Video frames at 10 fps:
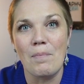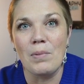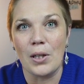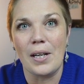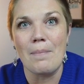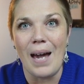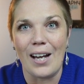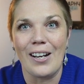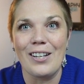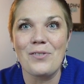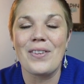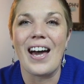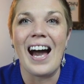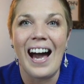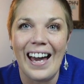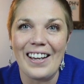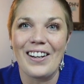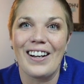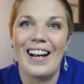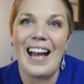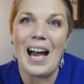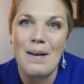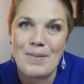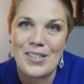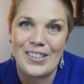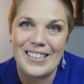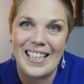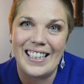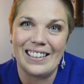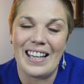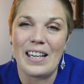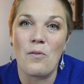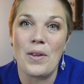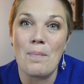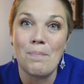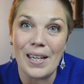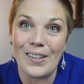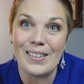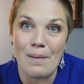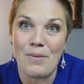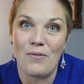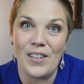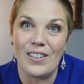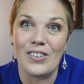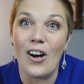blurry background with a higher aperture setting, like with a bigger depth of field.